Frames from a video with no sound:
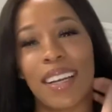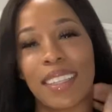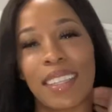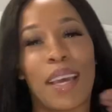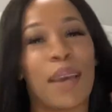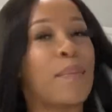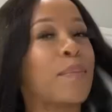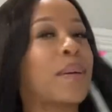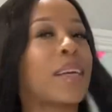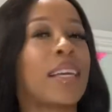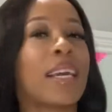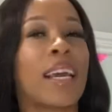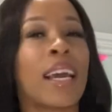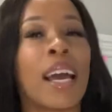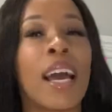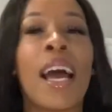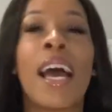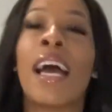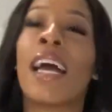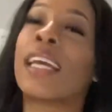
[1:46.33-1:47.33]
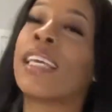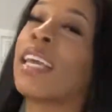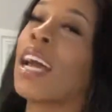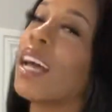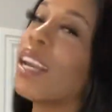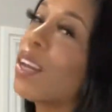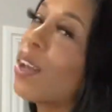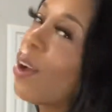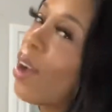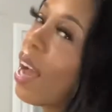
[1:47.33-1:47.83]
that, but yeah,
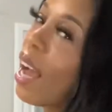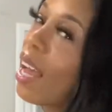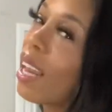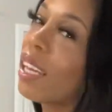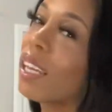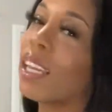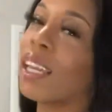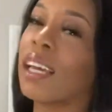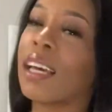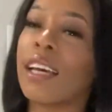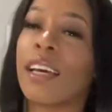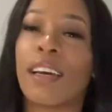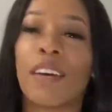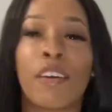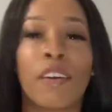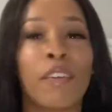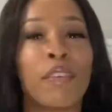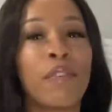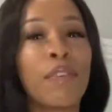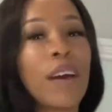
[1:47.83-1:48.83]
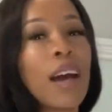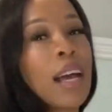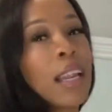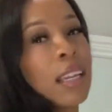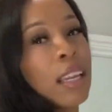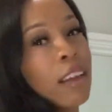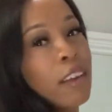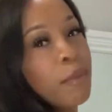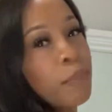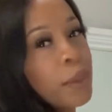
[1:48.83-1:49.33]
y'all know I love
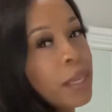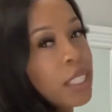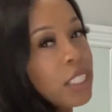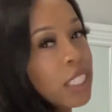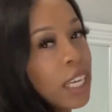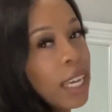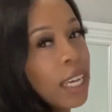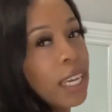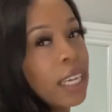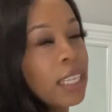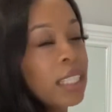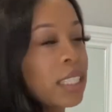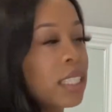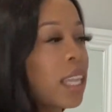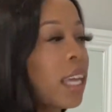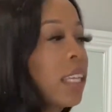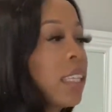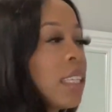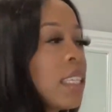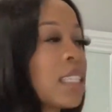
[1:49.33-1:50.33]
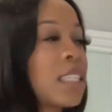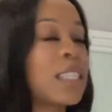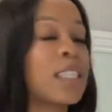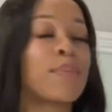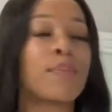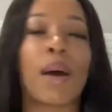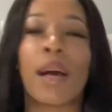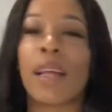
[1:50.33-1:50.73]
PJs. Like this is my